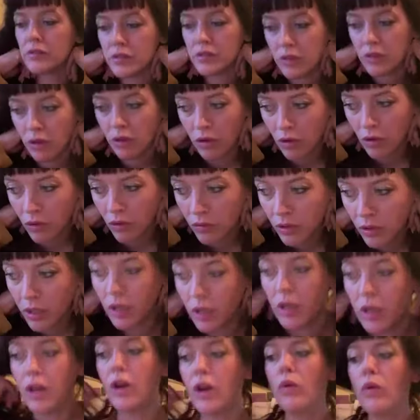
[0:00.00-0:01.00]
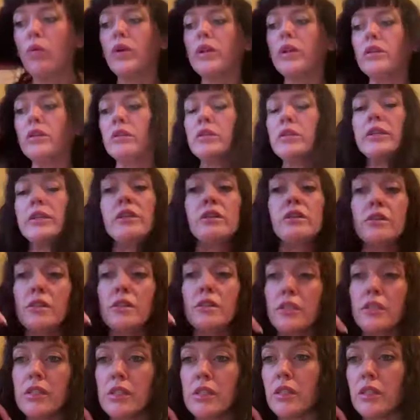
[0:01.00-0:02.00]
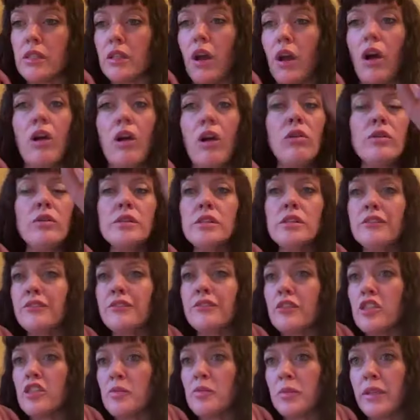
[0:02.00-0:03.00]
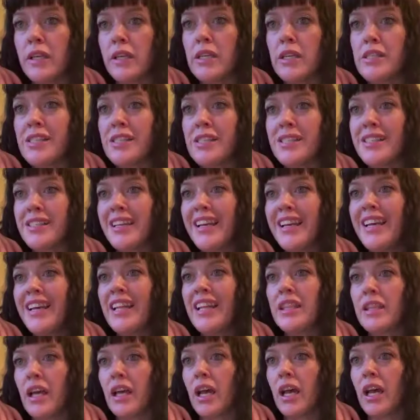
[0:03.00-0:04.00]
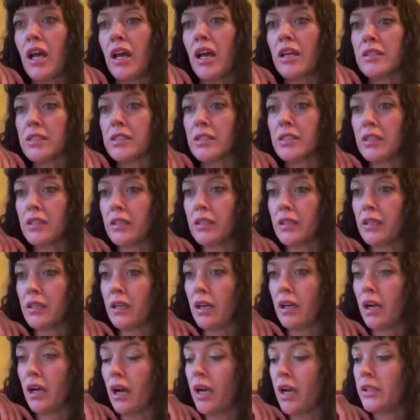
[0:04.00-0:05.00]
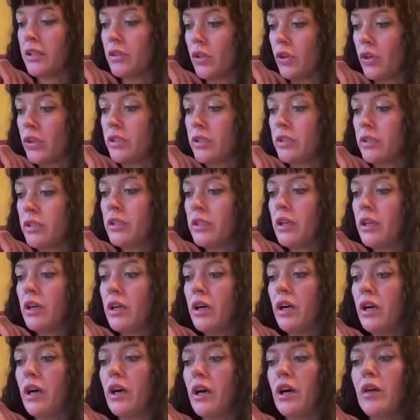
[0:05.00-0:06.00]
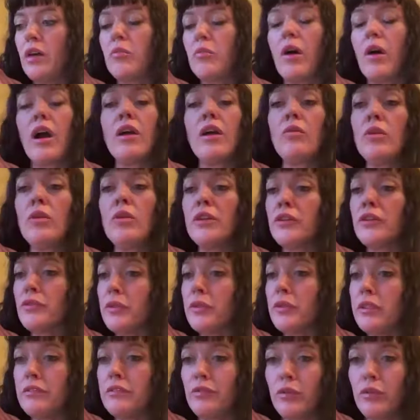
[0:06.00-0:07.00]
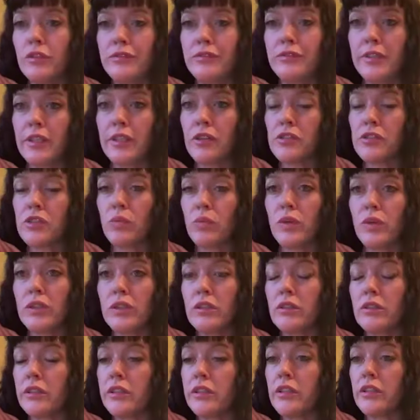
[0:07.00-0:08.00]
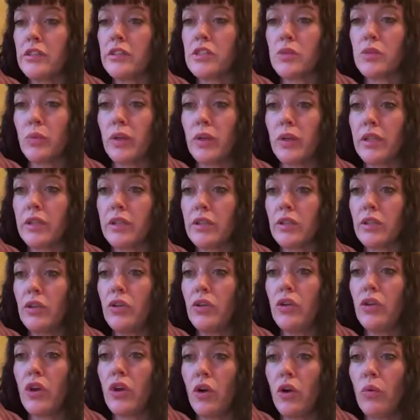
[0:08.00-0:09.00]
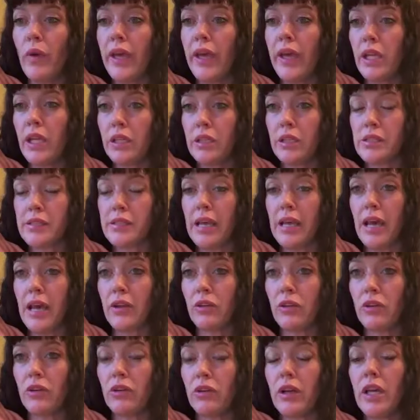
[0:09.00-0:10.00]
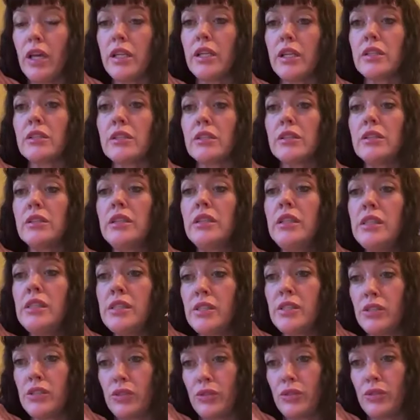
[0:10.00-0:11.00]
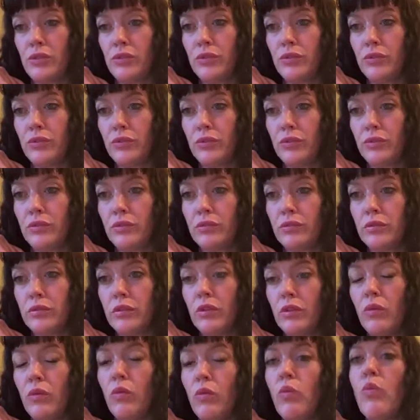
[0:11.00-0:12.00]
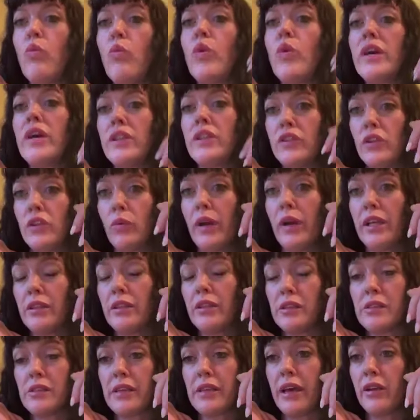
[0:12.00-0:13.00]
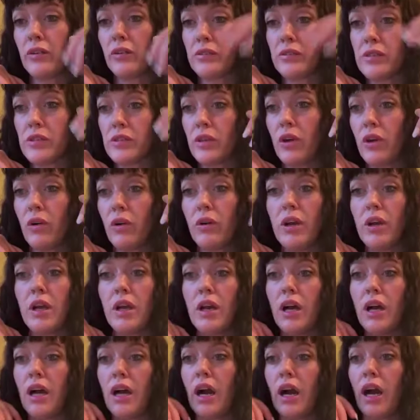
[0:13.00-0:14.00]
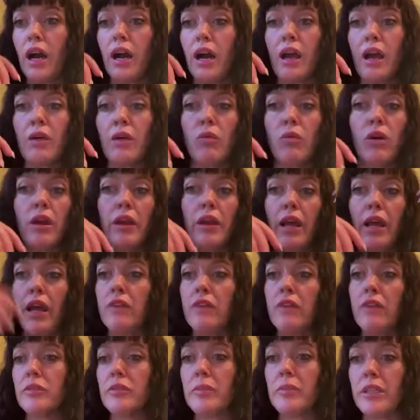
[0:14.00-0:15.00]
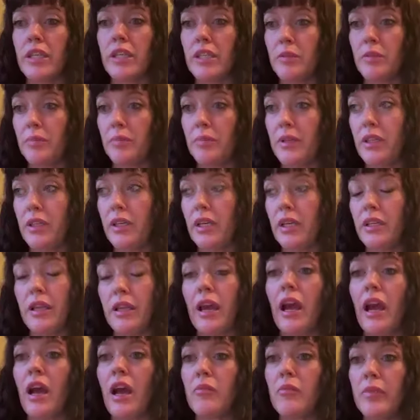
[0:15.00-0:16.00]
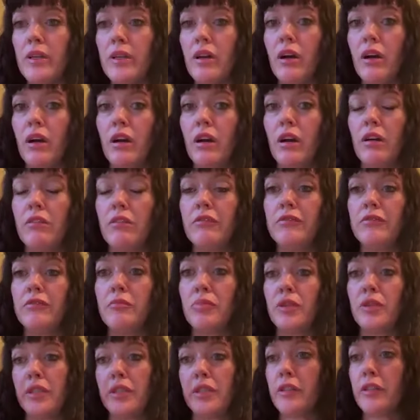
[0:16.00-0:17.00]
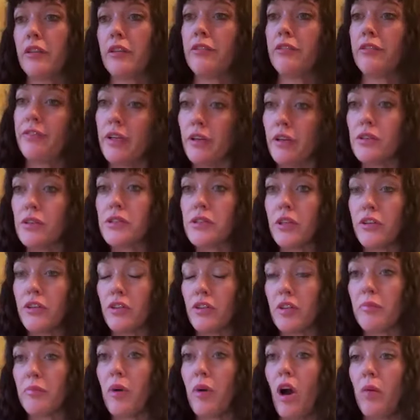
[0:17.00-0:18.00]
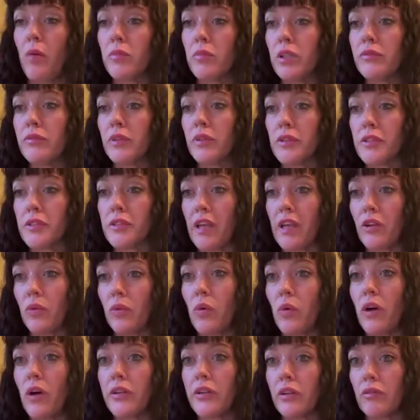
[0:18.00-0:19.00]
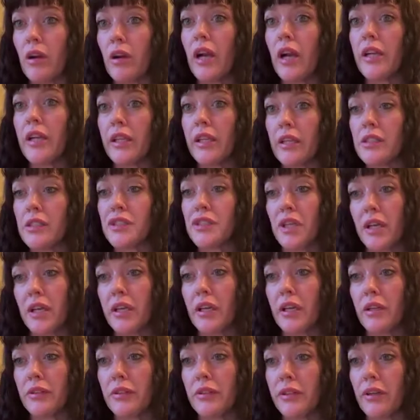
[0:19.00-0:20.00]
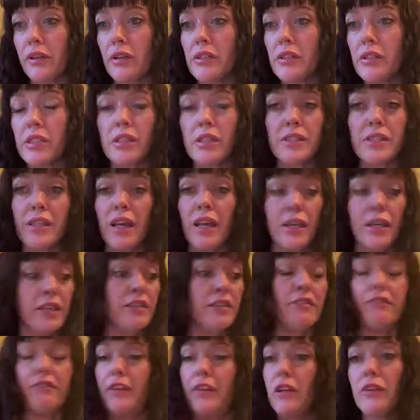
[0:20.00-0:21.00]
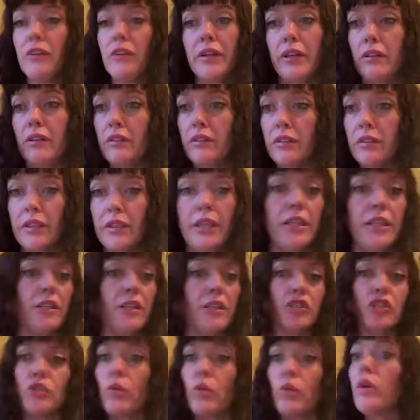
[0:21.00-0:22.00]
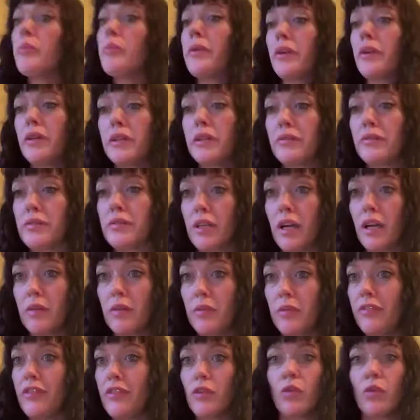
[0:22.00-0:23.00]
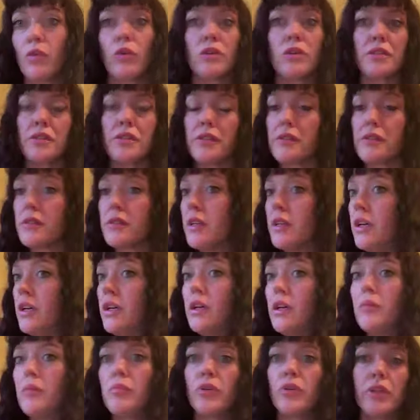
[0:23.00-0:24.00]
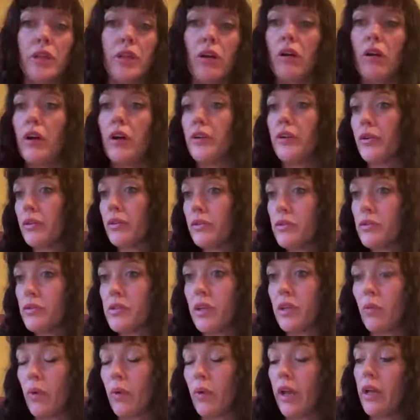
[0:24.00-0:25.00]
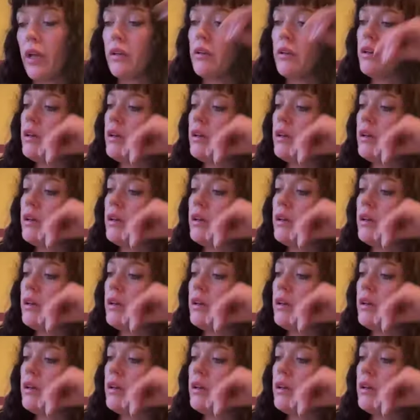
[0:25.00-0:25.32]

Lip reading: So wither clearance is always the first place that I look. I want 3 to 4 fingers of wither clearance with no weight in the saddle, and at least 2 with your weight in the saddle. So I want everybody to be in the habit of putting your fingers under the pommel of your saddle while you're riding and checking clearance, because that can vary in a short period of time if your horse is putting on or losing weight.